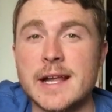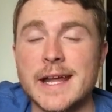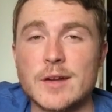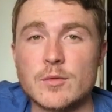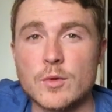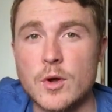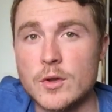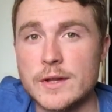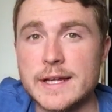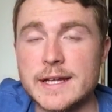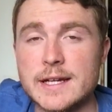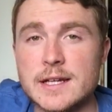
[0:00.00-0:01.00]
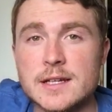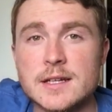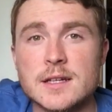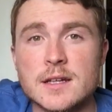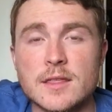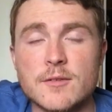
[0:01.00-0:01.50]
and rolling
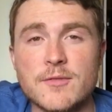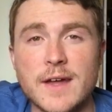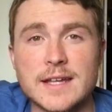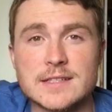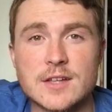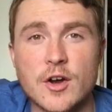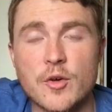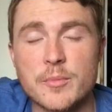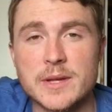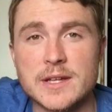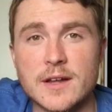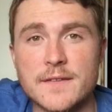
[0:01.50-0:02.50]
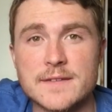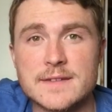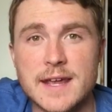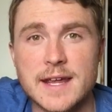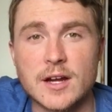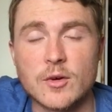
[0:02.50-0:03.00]
the face open on the
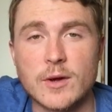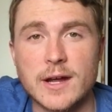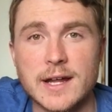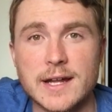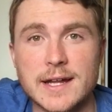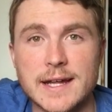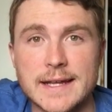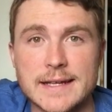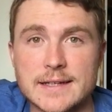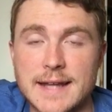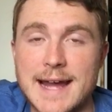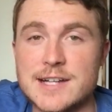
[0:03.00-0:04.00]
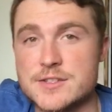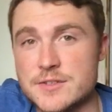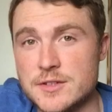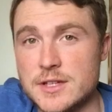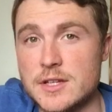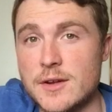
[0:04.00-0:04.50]
takeaway, and
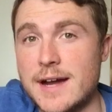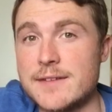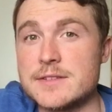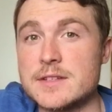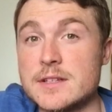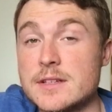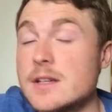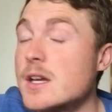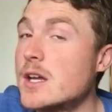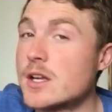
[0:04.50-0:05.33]
naturally you have to